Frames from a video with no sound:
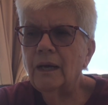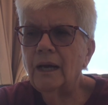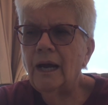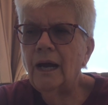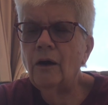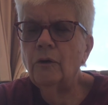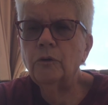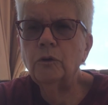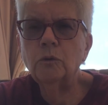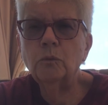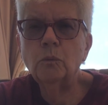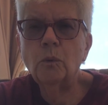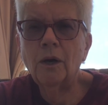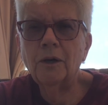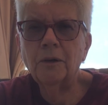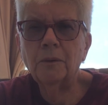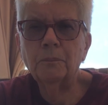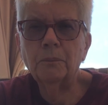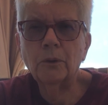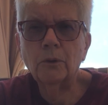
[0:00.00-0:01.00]
how you want
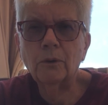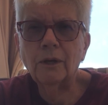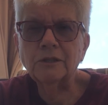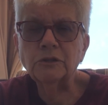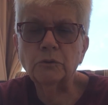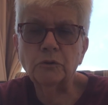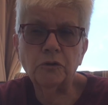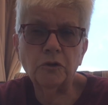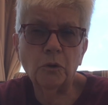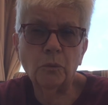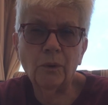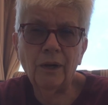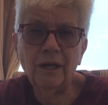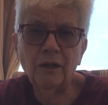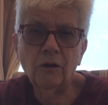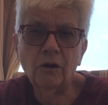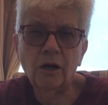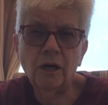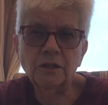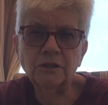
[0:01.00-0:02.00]
to progress with your weight
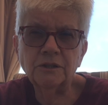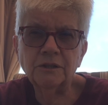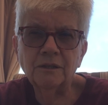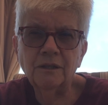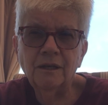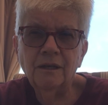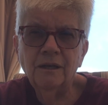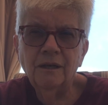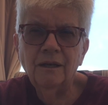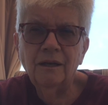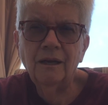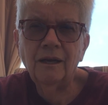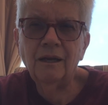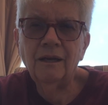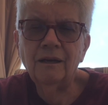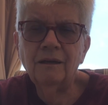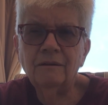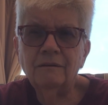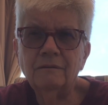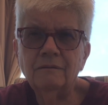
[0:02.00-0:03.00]
loss,
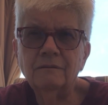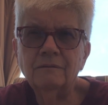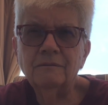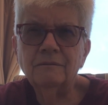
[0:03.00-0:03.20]
and